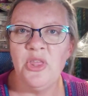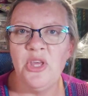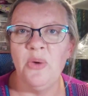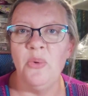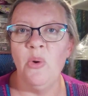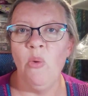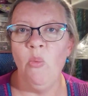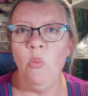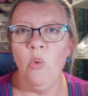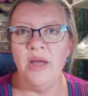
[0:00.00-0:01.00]
with you
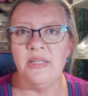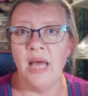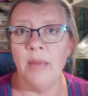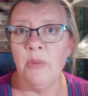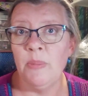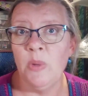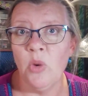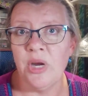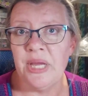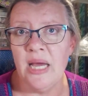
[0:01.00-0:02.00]
what I'm going to
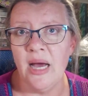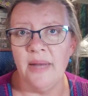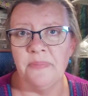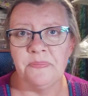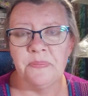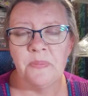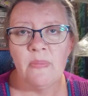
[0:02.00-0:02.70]
be working on.